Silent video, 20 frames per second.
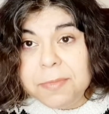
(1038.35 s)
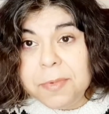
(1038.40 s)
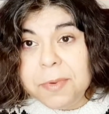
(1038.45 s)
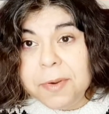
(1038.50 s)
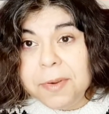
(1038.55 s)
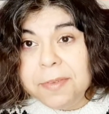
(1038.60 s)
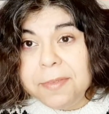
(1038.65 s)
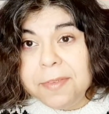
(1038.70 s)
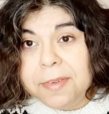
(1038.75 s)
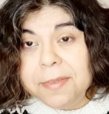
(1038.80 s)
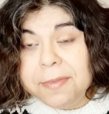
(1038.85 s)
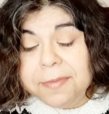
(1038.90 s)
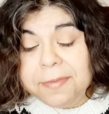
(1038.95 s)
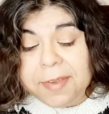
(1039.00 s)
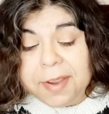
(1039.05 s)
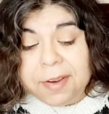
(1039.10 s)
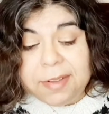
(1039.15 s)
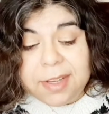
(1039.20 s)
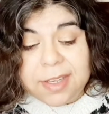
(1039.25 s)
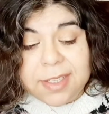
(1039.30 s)
more of a
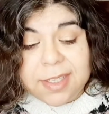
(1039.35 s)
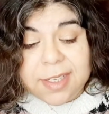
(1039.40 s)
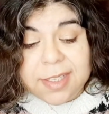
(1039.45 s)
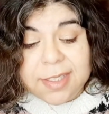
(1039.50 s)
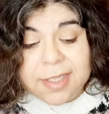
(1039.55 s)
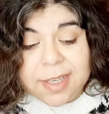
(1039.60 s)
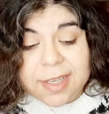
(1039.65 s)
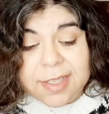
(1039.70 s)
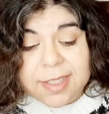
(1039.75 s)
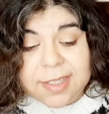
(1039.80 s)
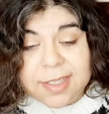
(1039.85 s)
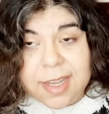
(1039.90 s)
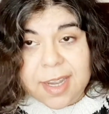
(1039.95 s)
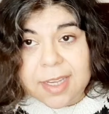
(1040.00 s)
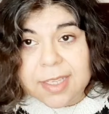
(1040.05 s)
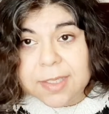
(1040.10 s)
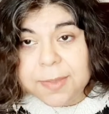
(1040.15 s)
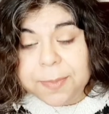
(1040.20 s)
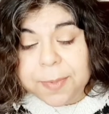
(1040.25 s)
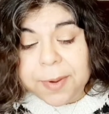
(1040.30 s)
fairly decent
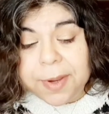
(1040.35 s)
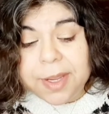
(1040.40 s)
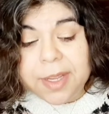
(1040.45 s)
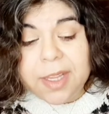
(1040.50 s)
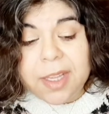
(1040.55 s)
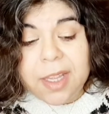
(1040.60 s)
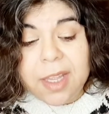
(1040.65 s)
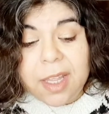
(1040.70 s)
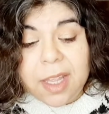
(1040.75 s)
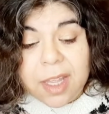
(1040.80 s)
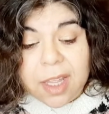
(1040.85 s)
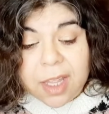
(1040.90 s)
size print.